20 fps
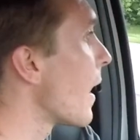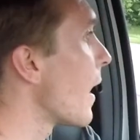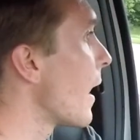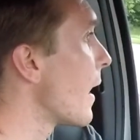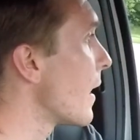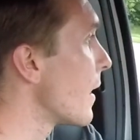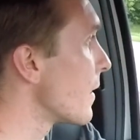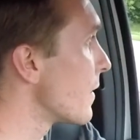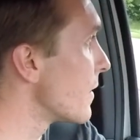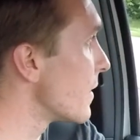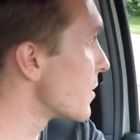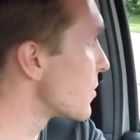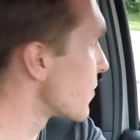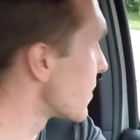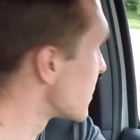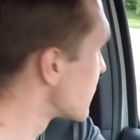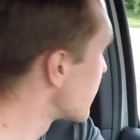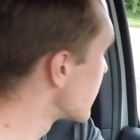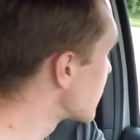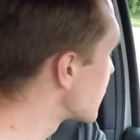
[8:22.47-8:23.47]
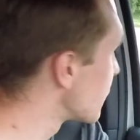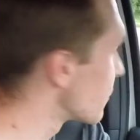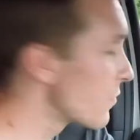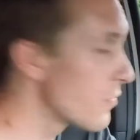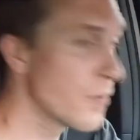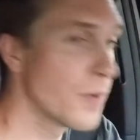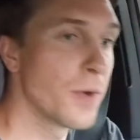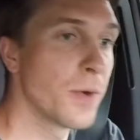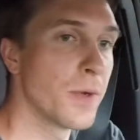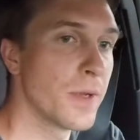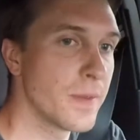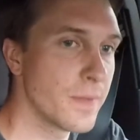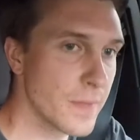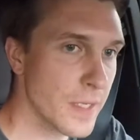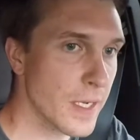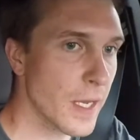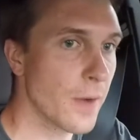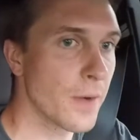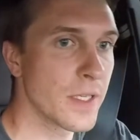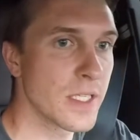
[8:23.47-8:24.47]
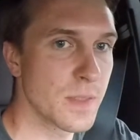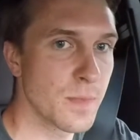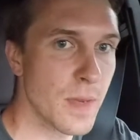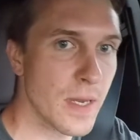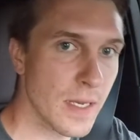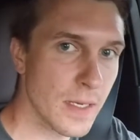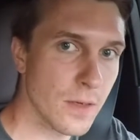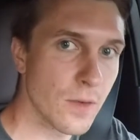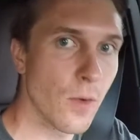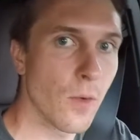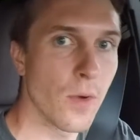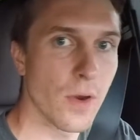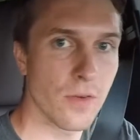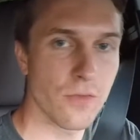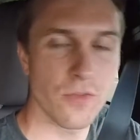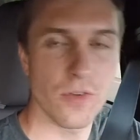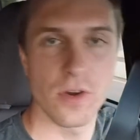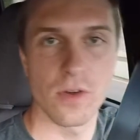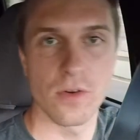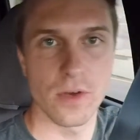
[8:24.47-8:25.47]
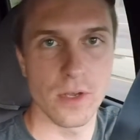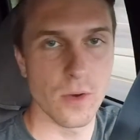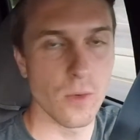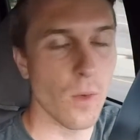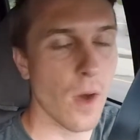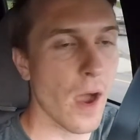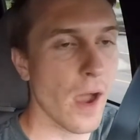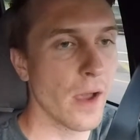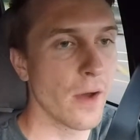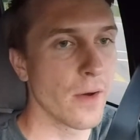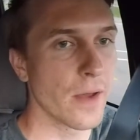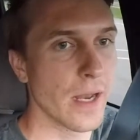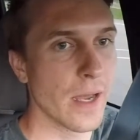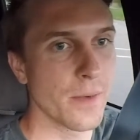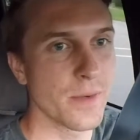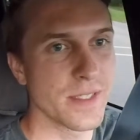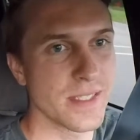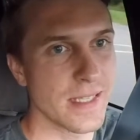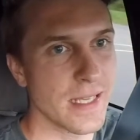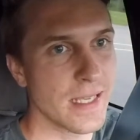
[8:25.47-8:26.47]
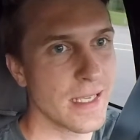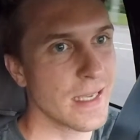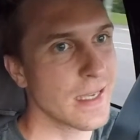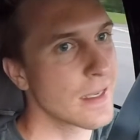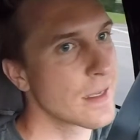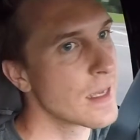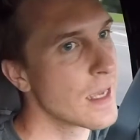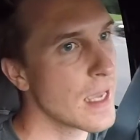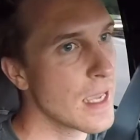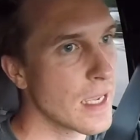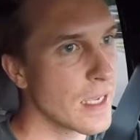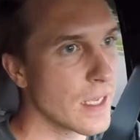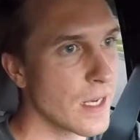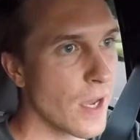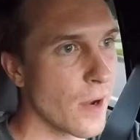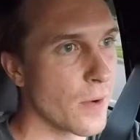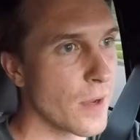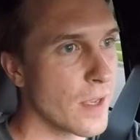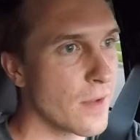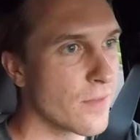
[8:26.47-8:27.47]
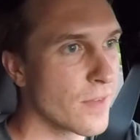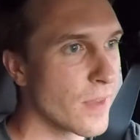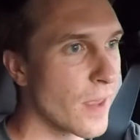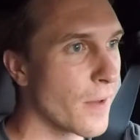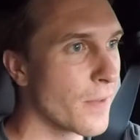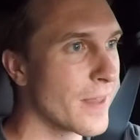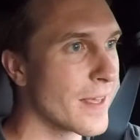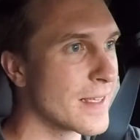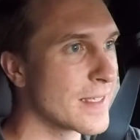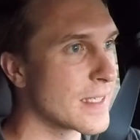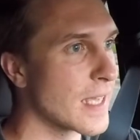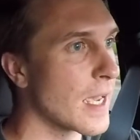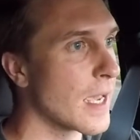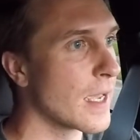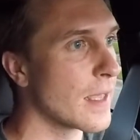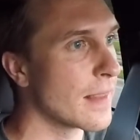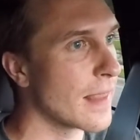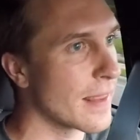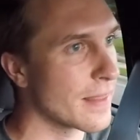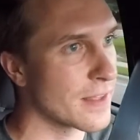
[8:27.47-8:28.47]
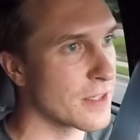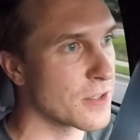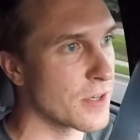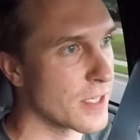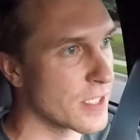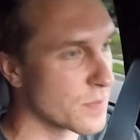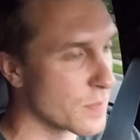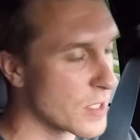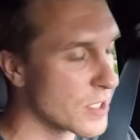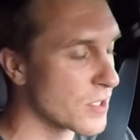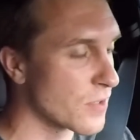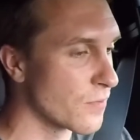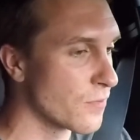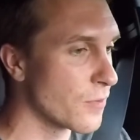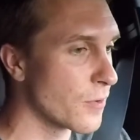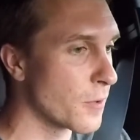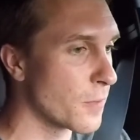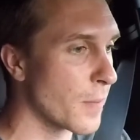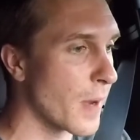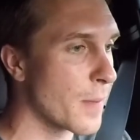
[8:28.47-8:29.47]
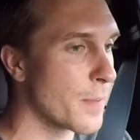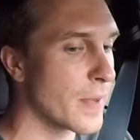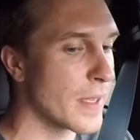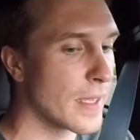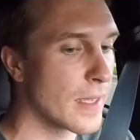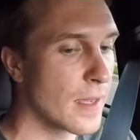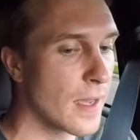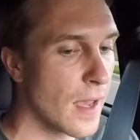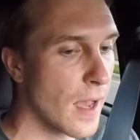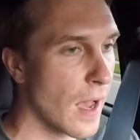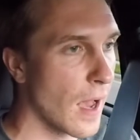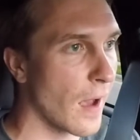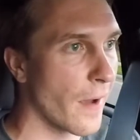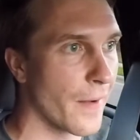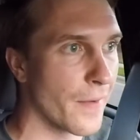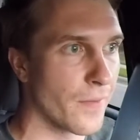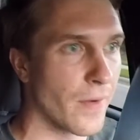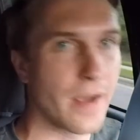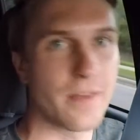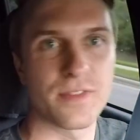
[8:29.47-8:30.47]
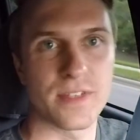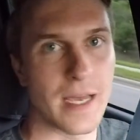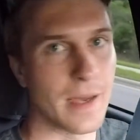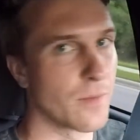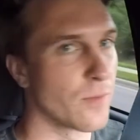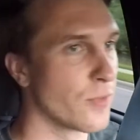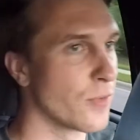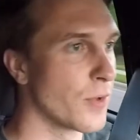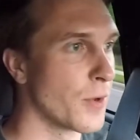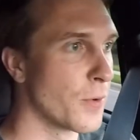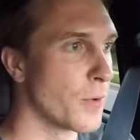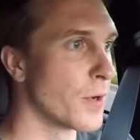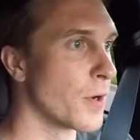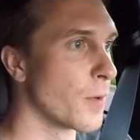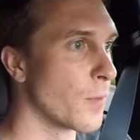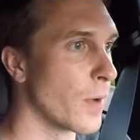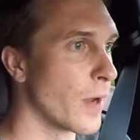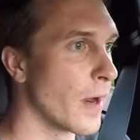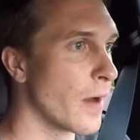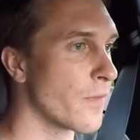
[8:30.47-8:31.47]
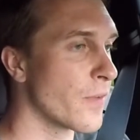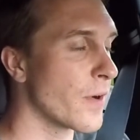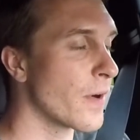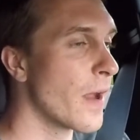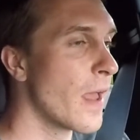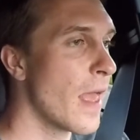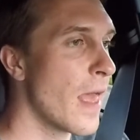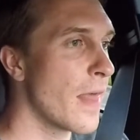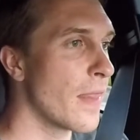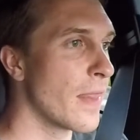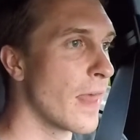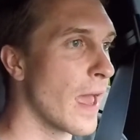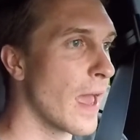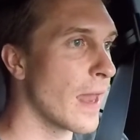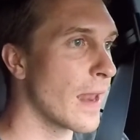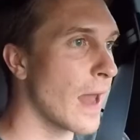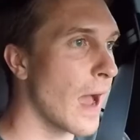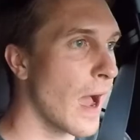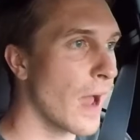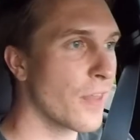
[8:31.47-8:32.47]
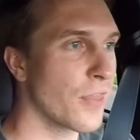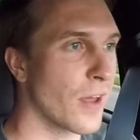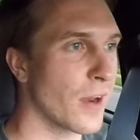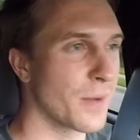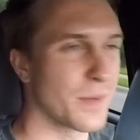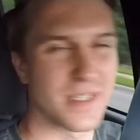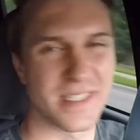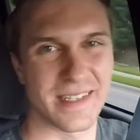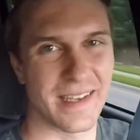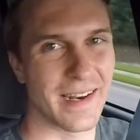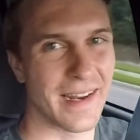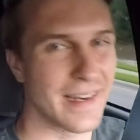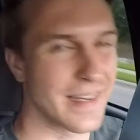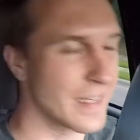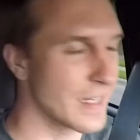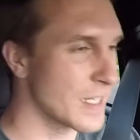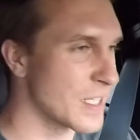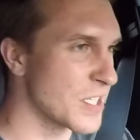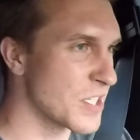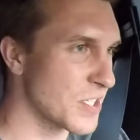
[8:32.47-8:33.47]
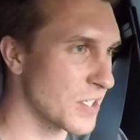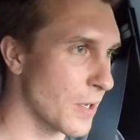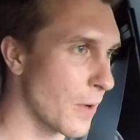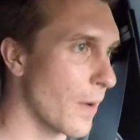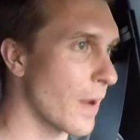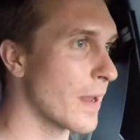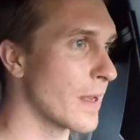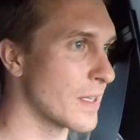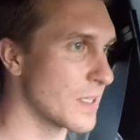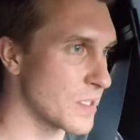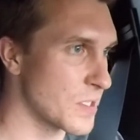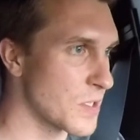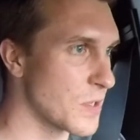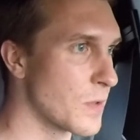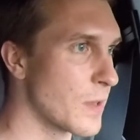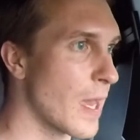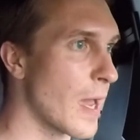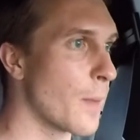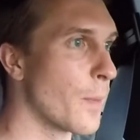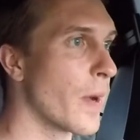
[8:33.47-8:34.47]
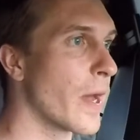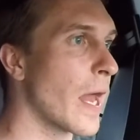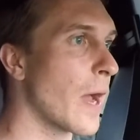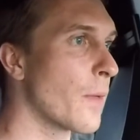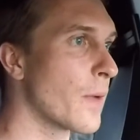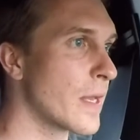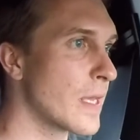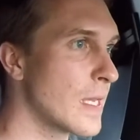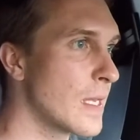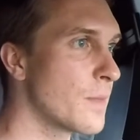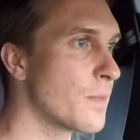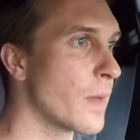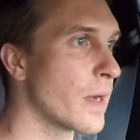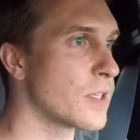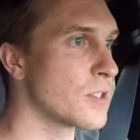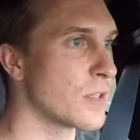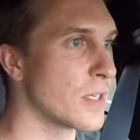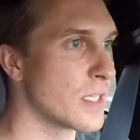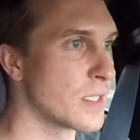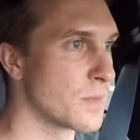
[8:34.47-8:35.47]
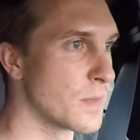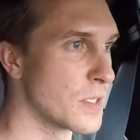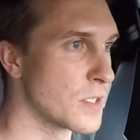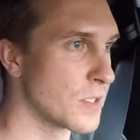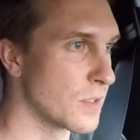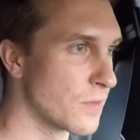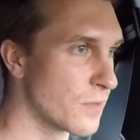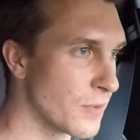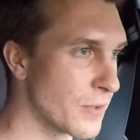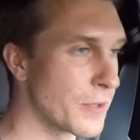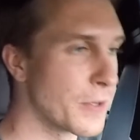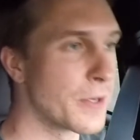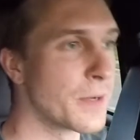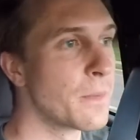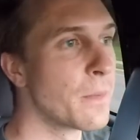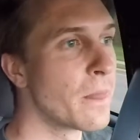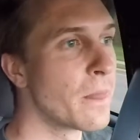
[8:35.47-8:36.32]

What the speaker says: the transmission fluid, you know, it's been going for a little while, and I was thinking, you know, even though they say that the transmission fluid might be lifetime fluid or whatever, that I thought it was a good idea to just go ahead and do that. But I want to keep my transmission fluid